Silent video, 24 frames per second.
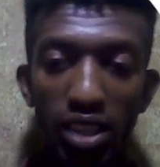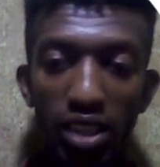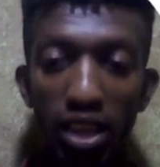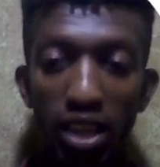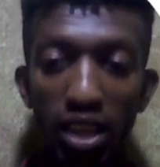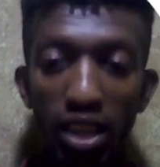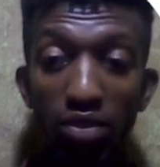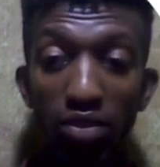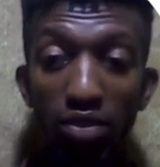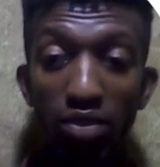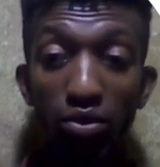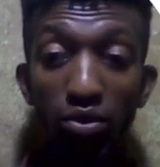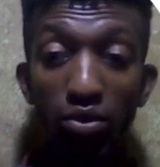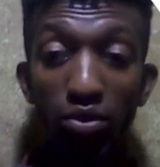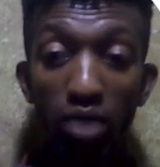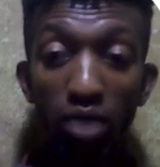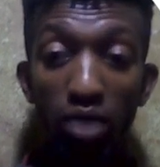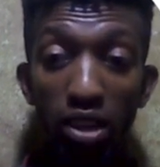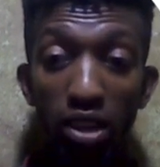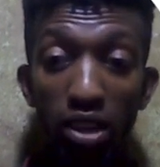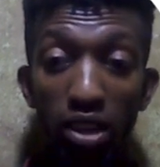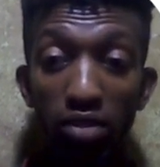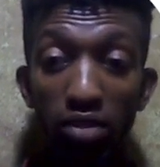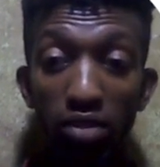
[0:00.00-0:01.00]
half
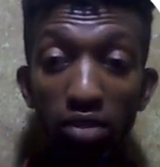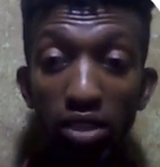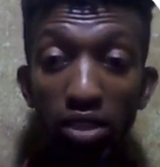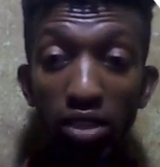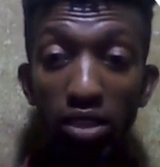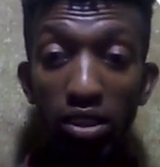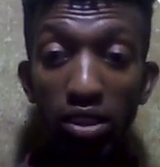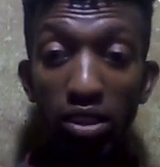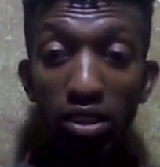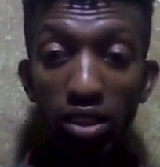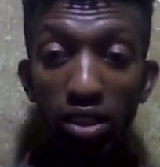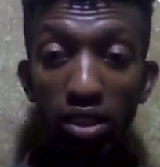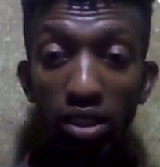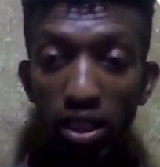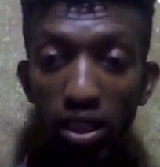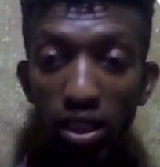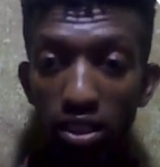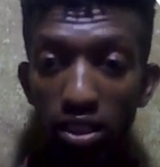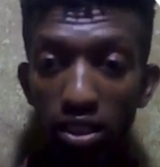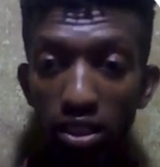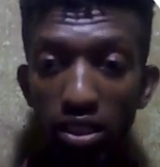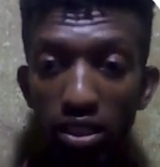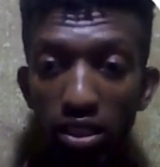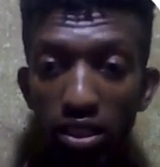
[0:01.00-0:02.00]
leave it
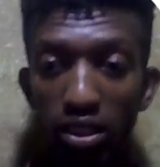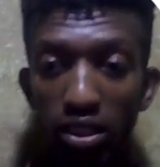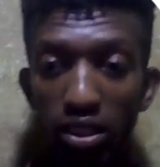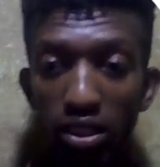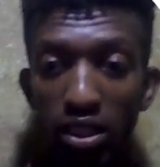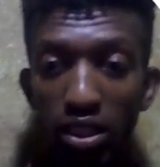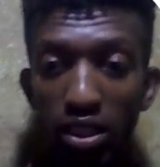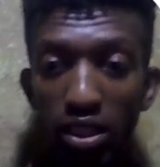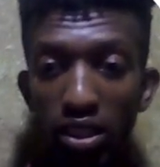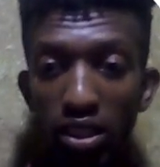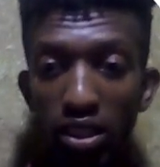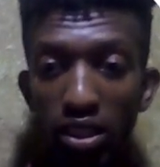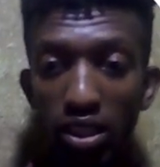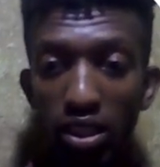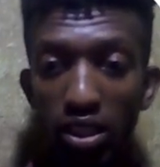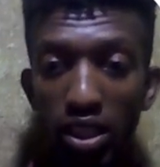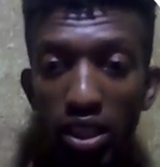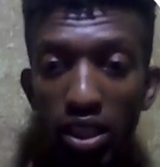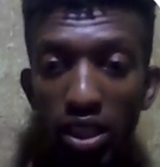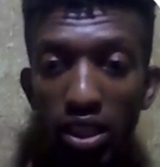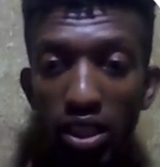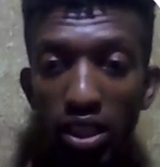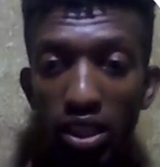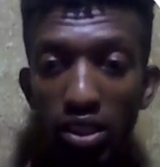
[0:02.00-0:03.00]
until
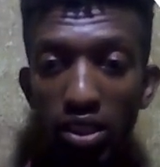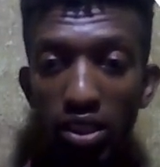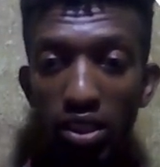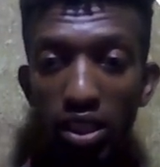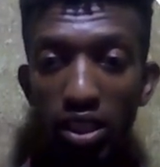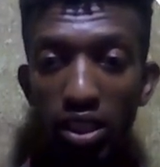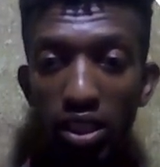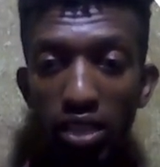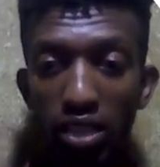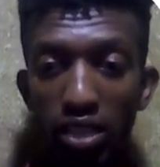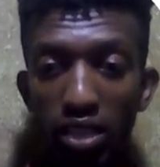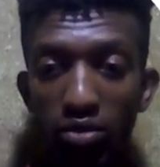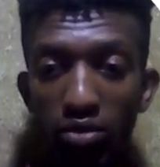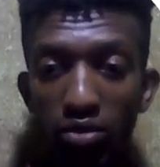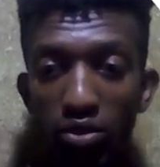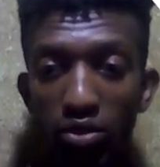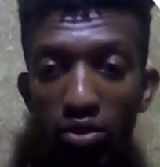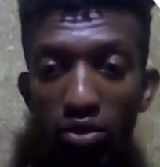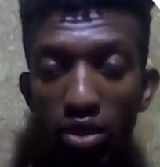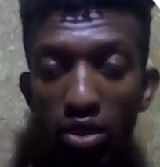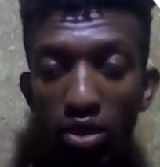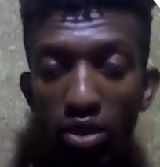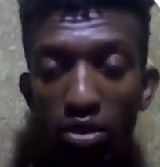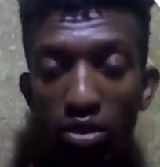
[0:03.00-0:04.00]
that thing moves
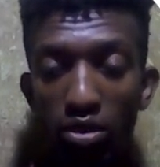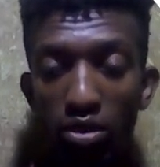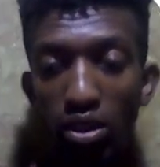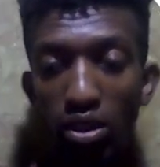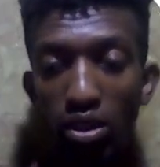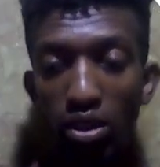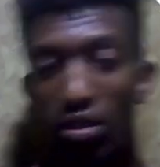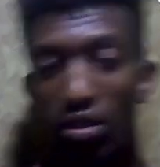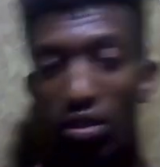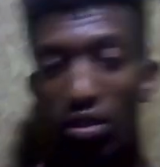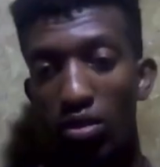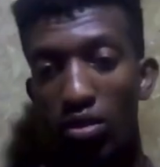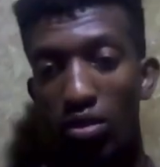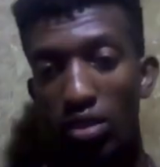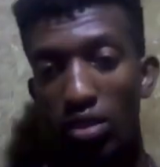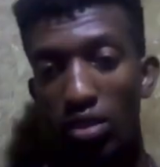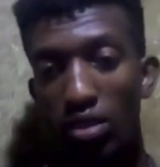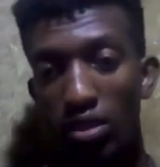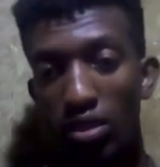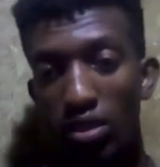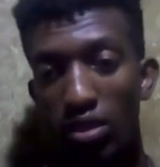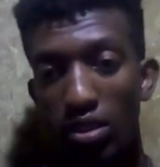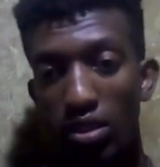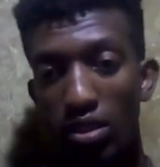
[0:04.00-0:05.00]
a lot and a lot.
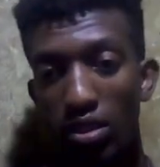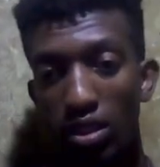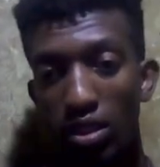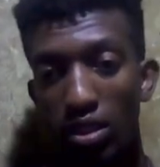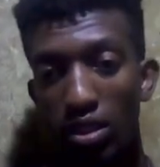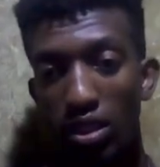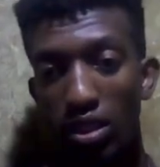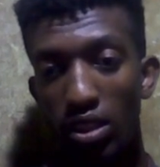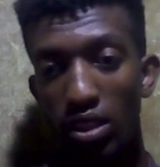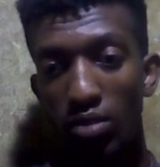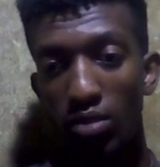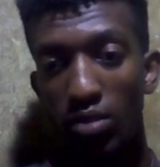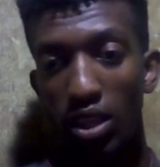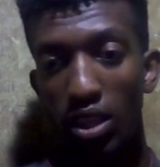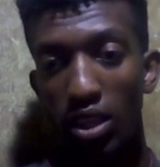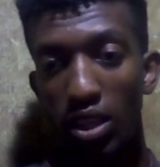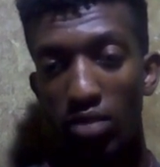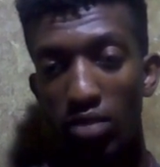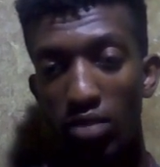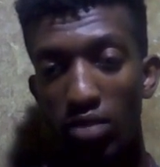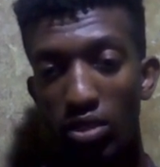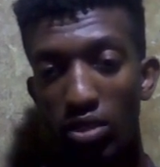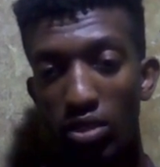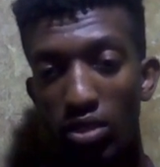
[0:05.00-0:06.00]
And the third black
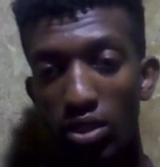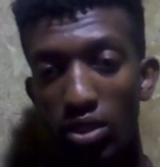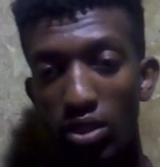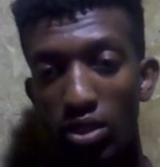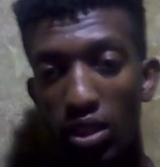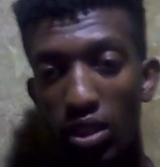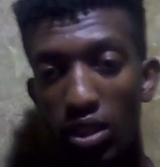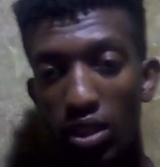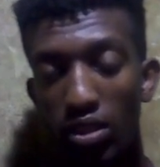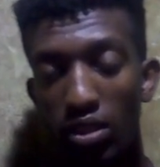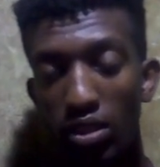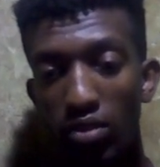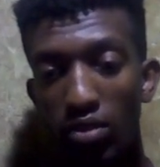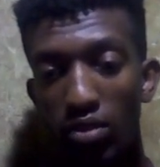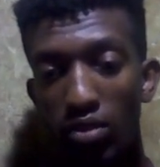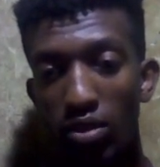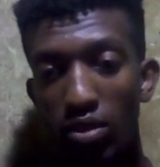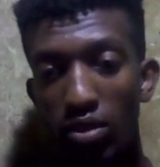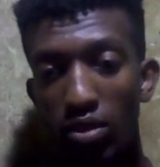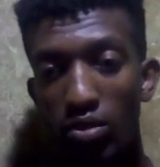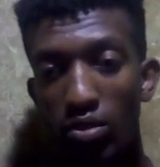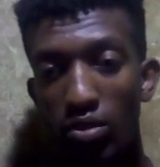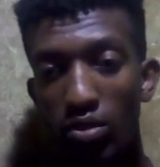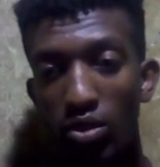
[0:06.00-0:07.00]
box riser
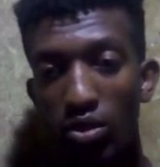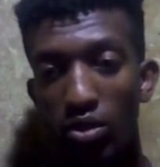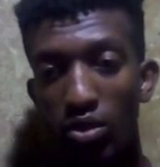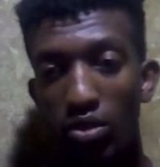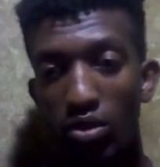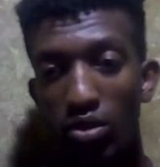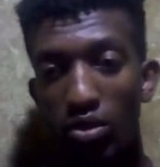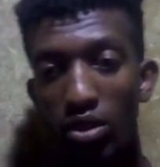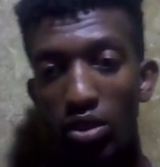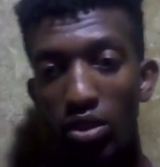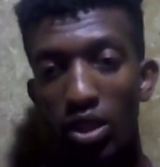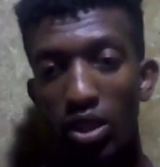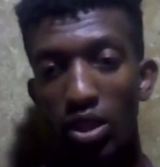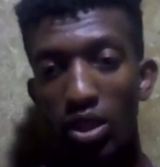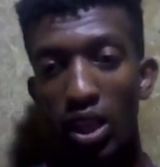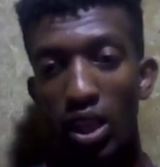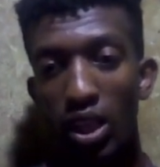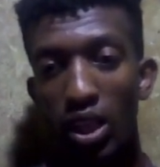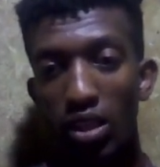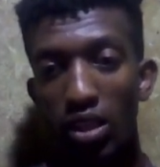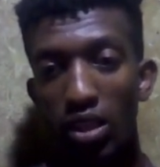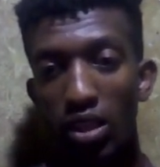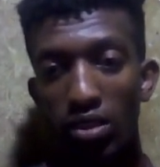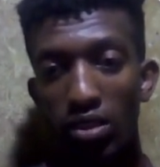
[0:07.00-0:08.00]
formed on gold,
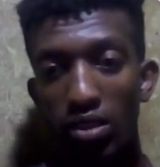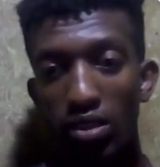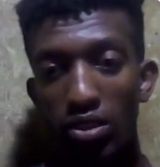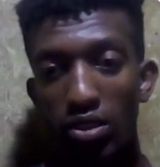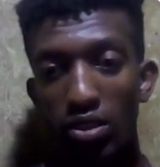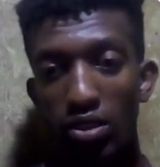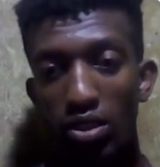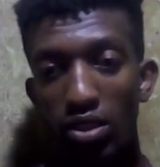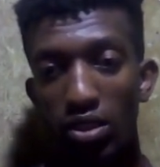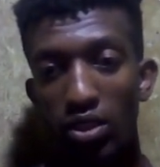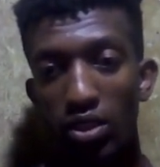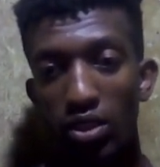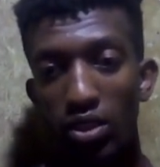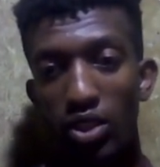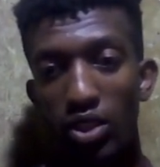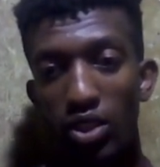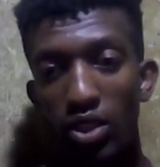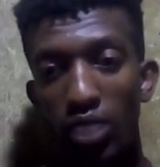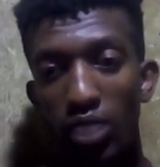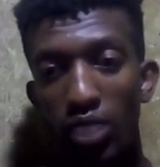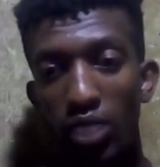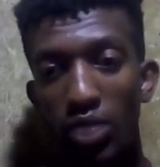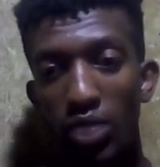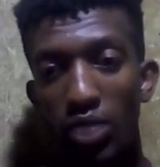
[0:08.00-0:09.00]
and this thing
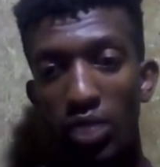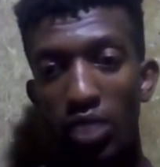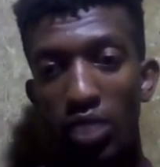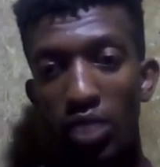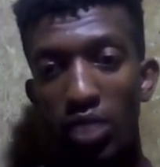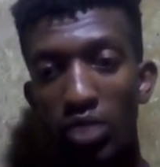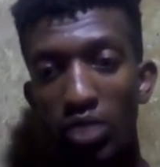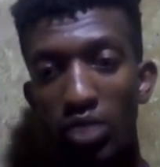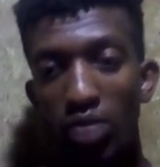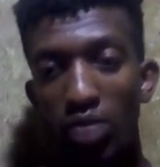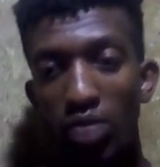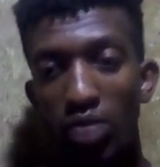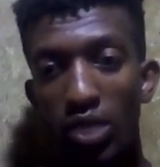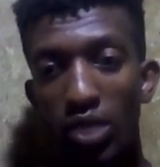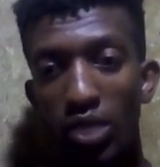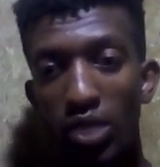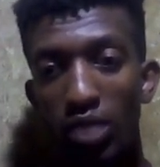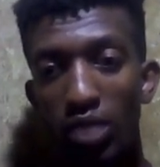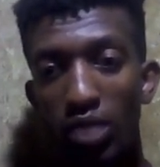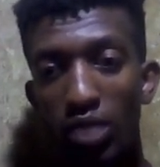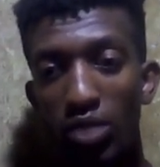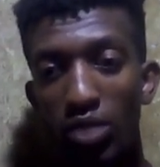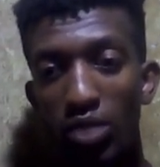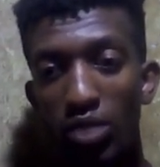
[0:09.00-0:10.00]
jumped up and
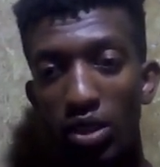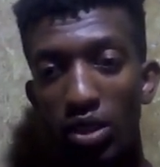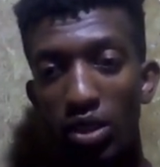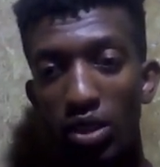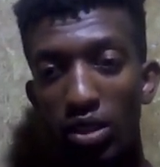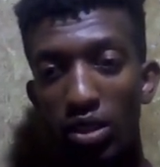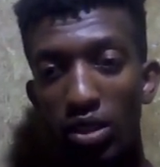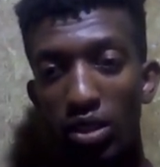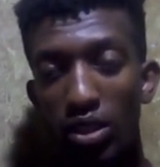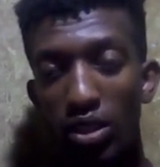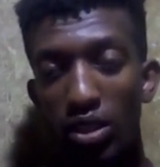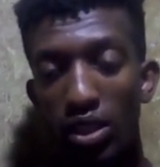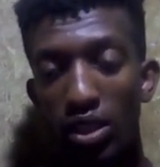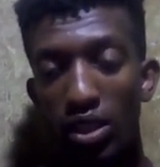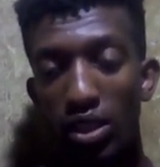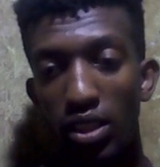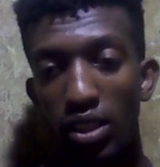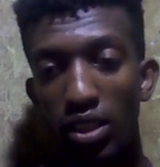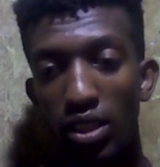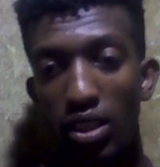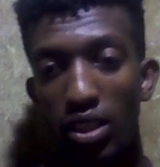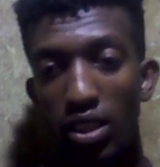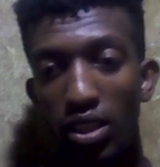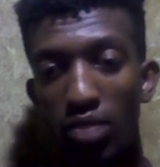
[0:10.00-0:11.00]

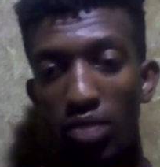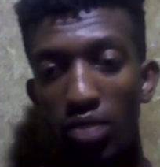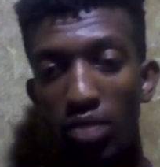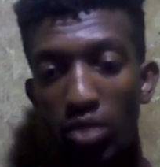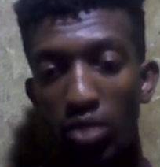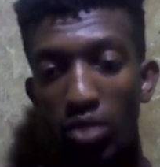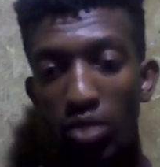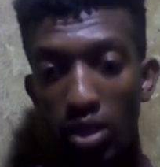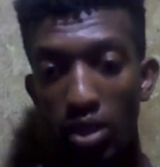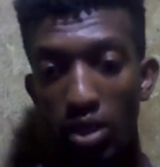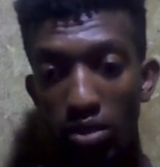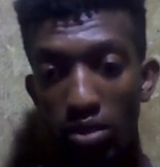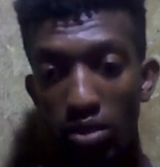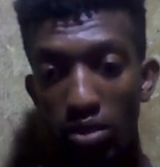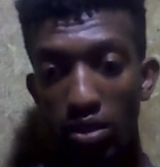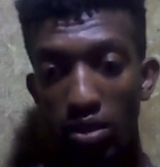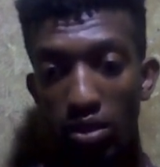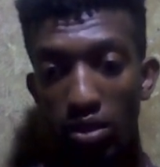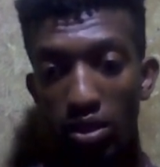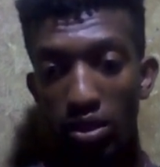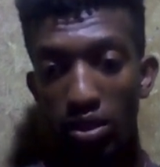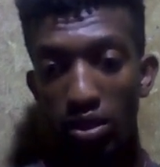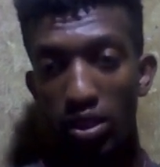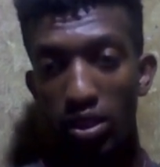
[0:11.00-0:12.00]
traded up, okay, as you
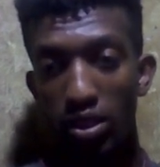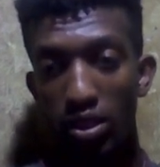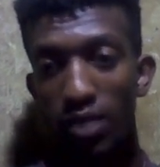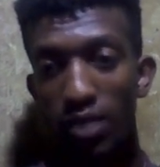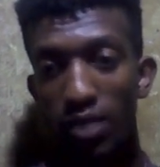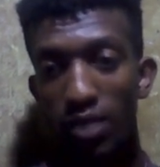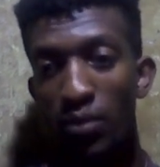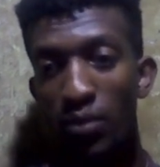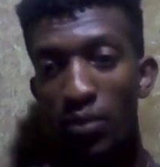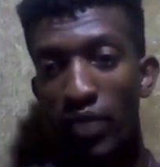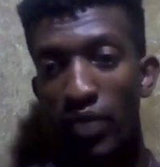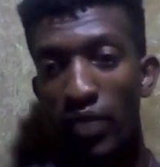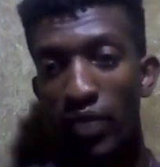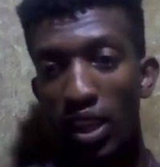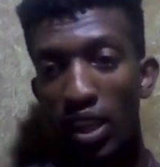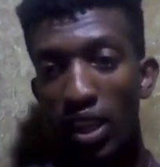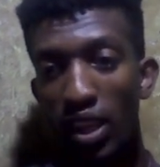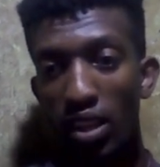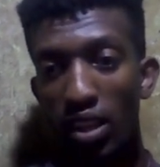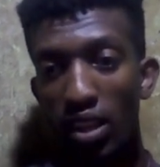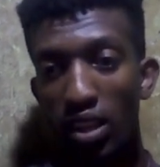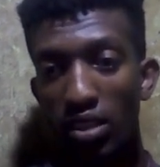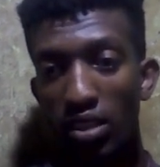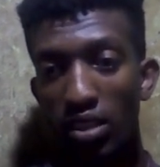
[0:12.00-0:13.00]
can see.
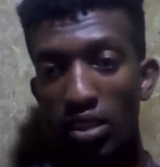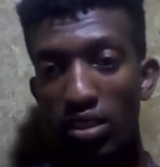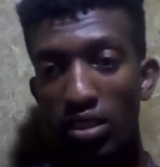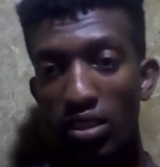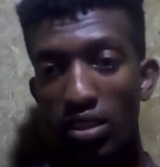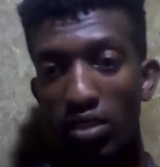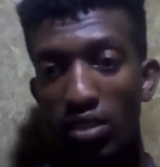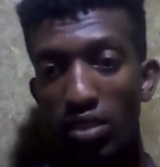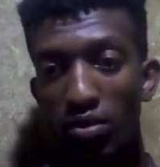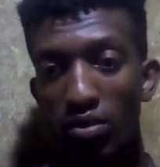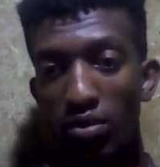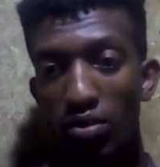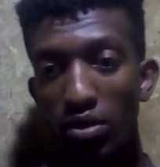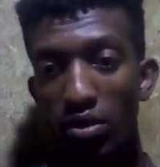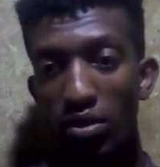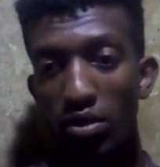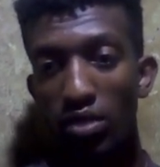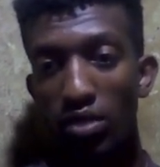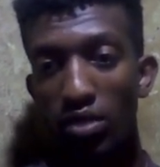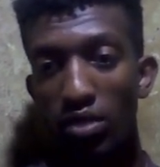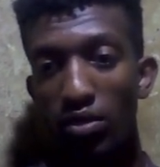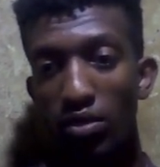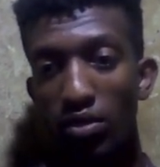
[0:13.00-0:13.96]
And the fourth